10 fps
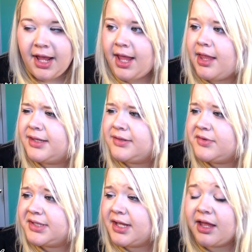and this one
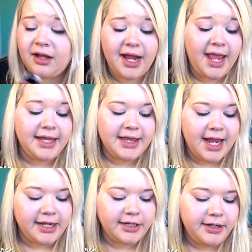is in the color
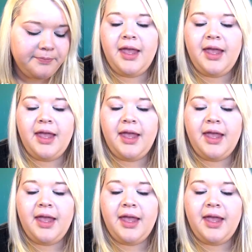Headliner.